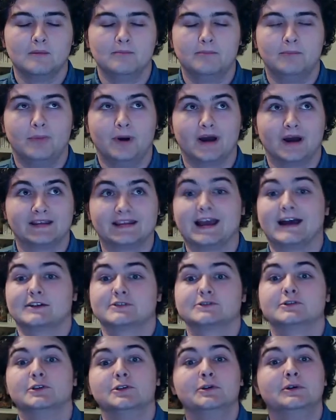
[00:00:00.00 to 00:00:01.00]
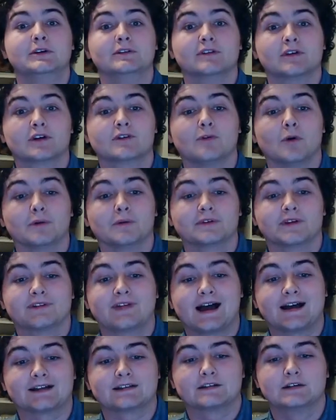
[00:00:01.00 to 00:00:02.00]
But yeah, so you can look forward to
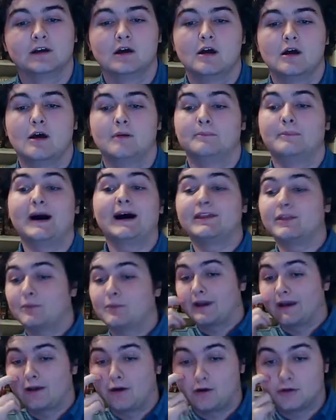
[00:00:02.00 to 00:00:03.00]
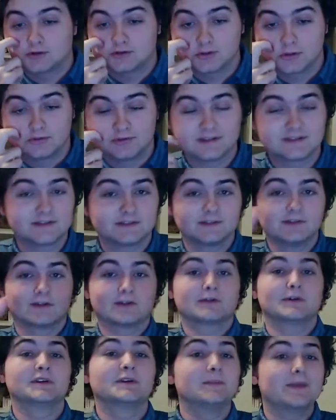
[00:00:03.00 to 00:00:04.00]
that. By the also, this is not
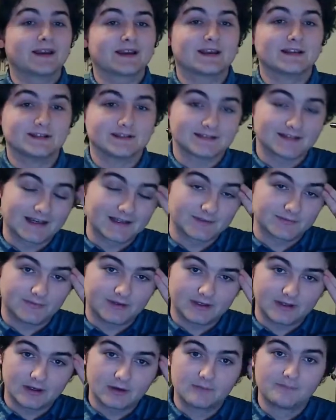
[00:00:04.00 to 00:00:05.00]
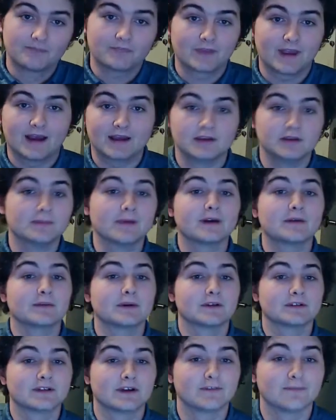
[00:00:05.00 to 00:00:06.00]
going to be a concise video. You might have been
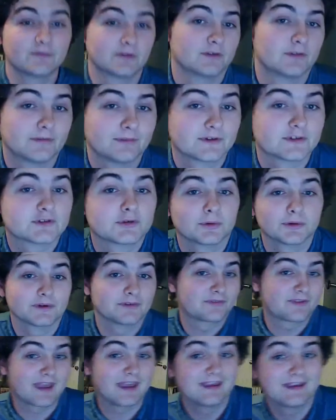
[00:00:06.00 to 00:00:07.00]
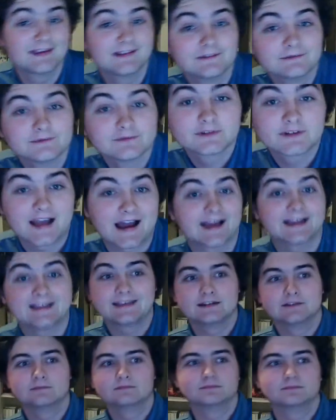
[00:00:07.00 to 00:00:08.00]
able to tell for the Sword of
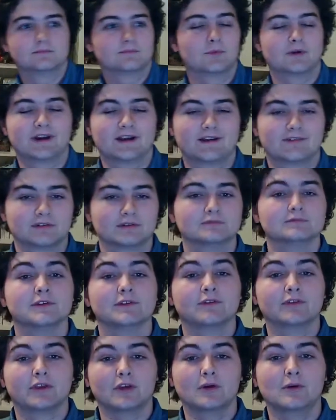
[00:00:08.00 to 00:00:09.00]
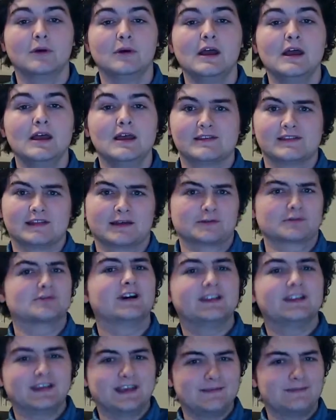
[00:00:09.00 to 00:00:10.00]
Kaigan, whatever, review, that I was
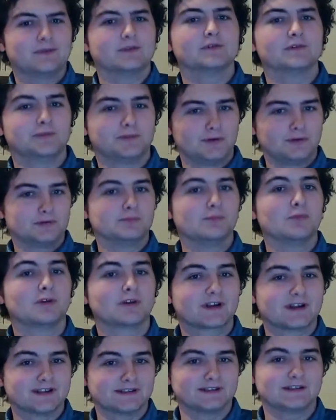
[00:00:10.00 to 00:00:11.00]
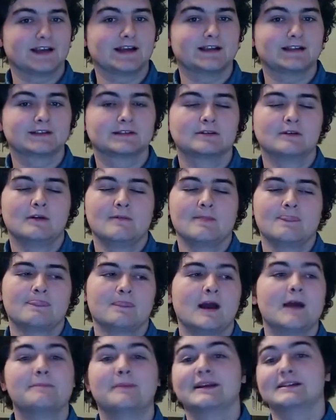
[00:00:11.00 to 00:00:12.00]
trying to keep the reviews more concise.
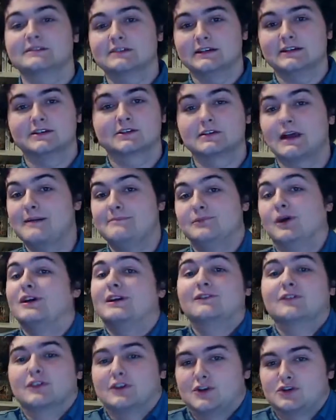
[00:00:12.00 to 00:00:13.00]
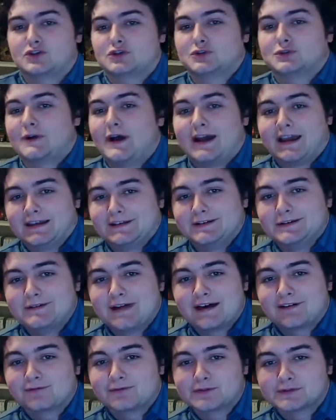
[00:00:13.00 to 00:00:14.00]
I'm not even going to try and do
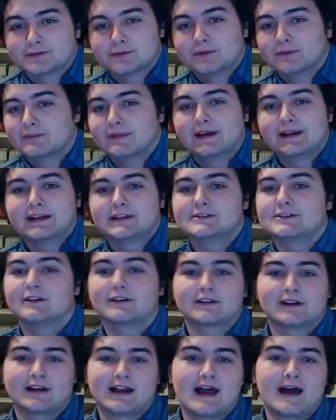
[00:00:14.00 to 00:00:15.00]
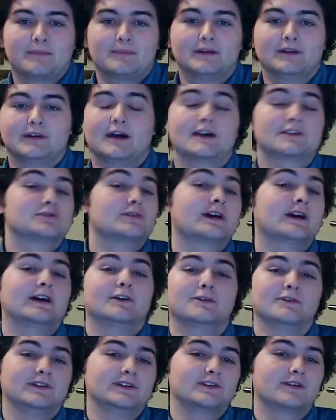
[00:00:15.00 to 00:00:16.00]
that for Stormlight. It's not going to happen. I try
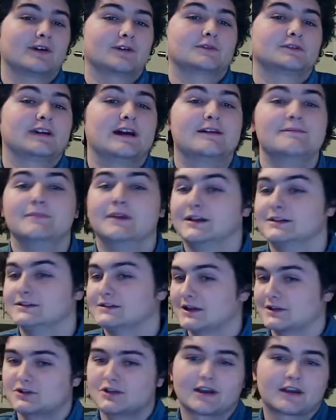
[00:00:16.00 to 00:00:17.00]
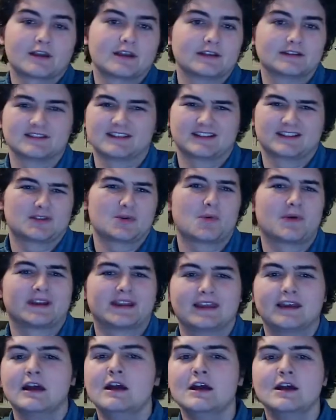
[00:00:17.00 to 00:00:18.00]
and only talk for 10 minutes. I check it's like 20.
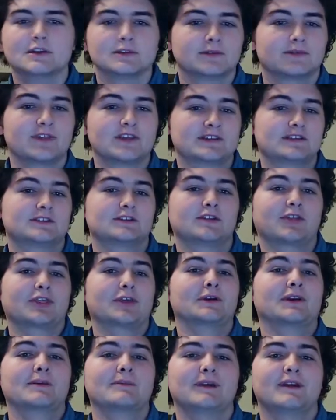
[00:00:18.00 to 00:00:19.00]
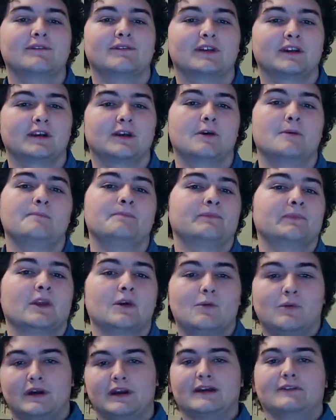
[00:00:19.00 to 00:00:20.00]
So this is a 30-minute video.
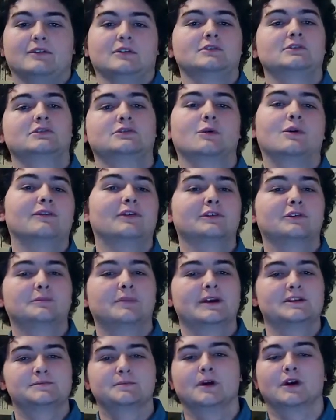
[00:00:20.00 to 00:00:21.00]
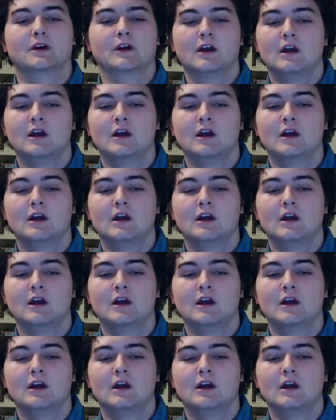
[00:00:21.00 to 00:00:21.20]
Whatever. It's a 1,200-page book.